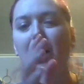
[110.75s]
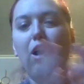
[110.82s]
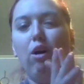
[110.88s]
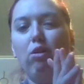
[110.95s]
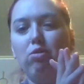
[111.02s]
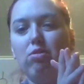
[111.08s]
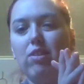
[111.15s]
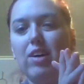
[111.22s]

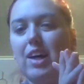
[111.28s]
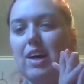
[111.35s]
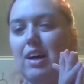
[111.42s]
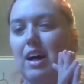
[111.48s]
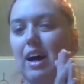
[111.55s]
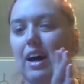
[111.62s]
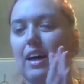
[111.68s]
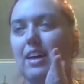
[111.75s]
hopefully
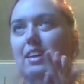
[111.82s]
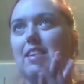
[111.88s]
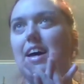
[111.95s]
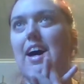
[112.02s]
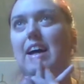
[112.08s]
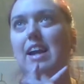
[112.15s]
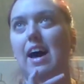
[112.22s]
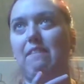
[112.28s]
I,
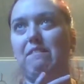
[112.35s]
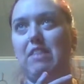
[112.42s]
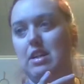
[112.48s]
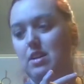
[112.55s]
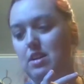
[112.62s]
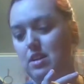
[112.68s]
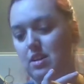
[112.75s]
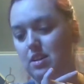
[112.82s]
that
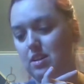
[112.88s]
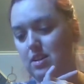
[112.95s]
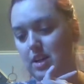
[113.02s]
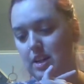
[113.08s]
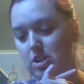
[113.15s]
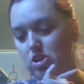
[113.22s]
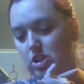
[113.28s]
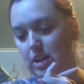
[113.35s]
happen
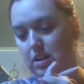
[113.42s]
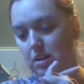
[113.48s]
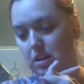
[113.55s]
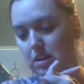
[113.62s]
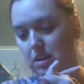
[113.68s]
next year